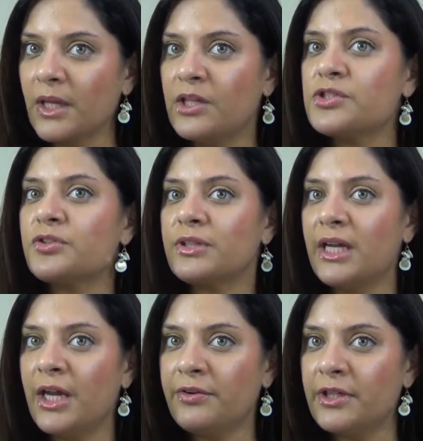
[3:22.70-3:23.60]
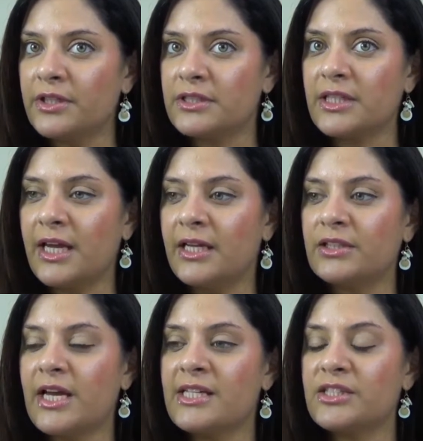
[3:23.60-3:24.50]
in certain areas.
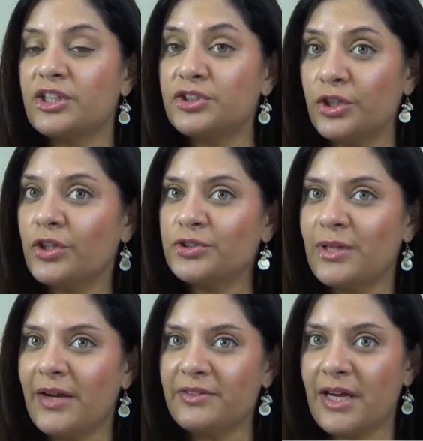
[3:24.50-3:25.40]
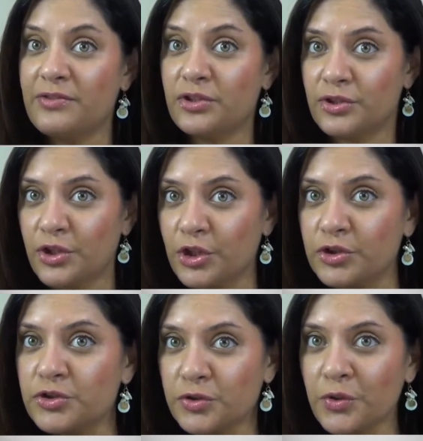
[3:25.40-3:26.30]
And as an adult, you have to have certain
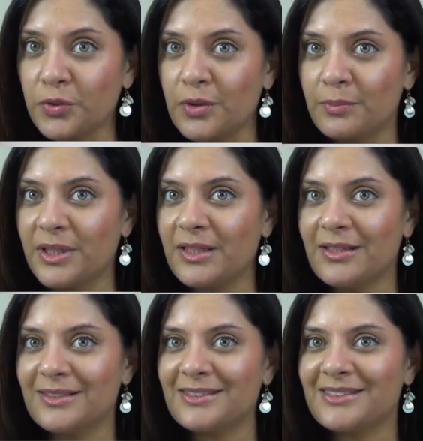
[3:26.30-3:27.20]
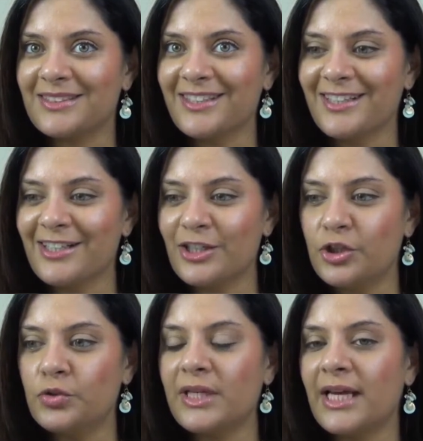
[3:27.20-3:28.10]
control, because
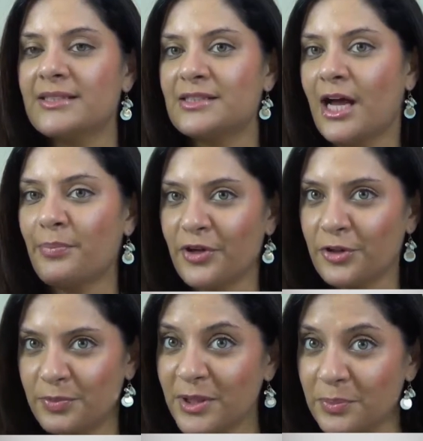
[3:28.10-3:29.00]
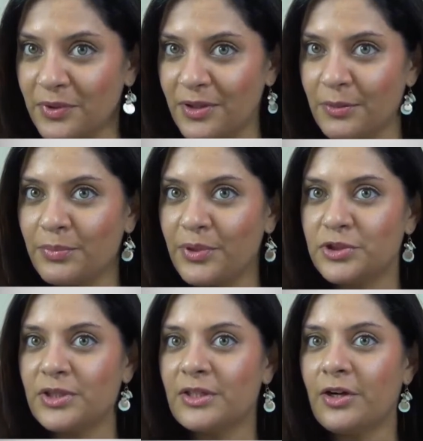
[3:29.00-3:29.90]
you can't stop other people, but
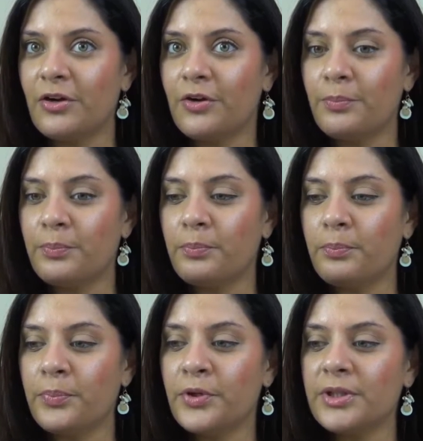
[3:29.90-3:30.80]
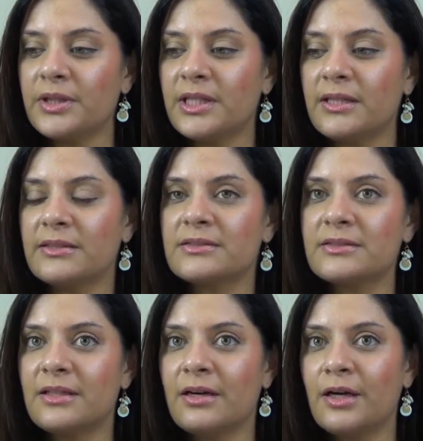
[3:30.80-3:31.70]
you can put
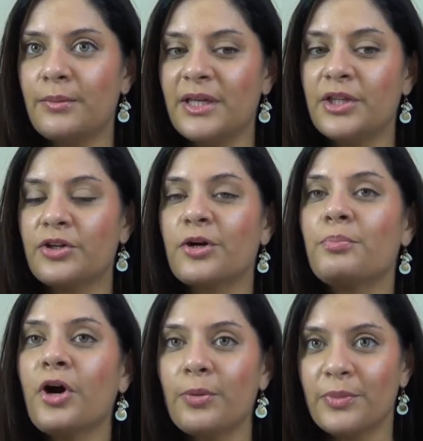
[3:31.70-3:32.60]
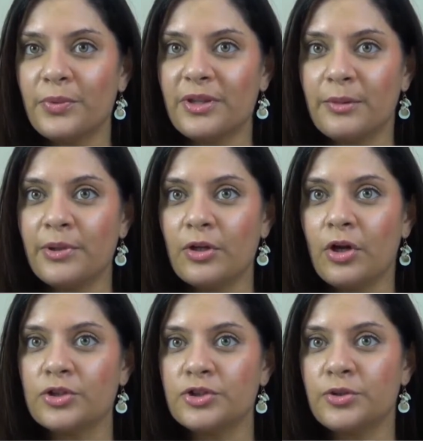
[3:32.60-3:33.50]
things in their compartment where they
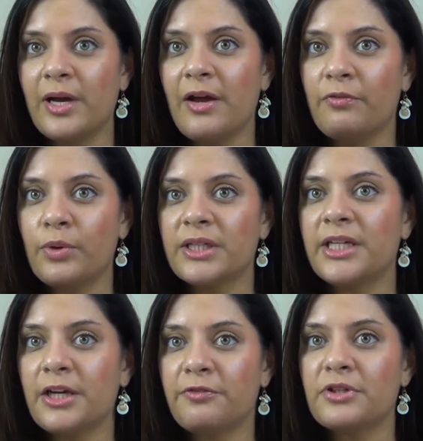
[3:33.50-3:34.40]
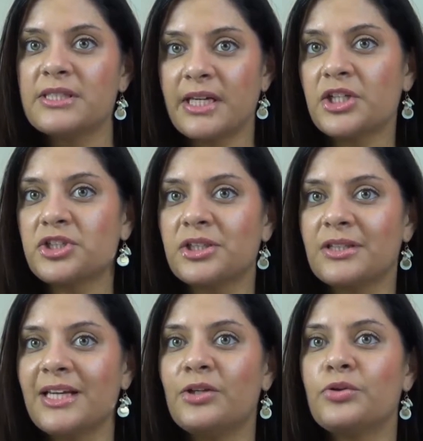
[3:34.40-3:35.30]
belong. So you have one carefree
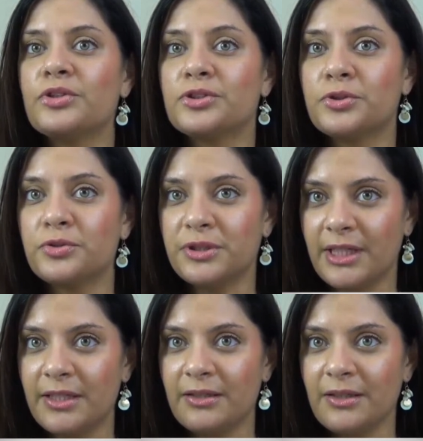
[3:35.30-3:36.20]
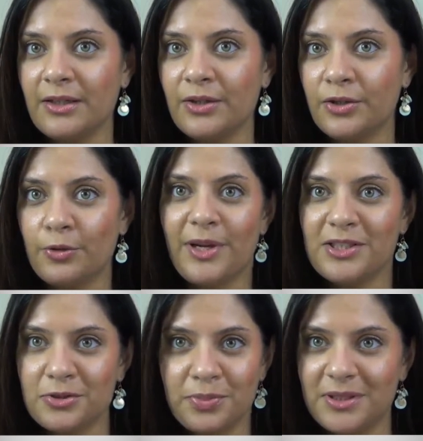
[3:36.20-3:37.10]
section in order to create your
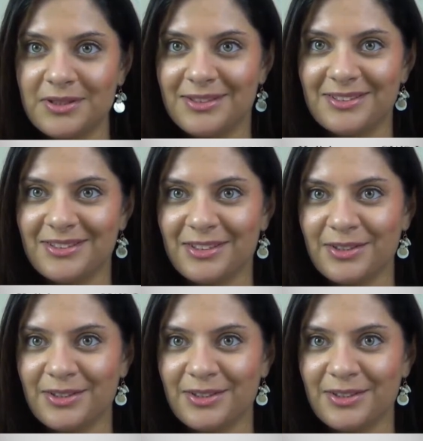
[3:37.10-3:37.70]
masterpieces.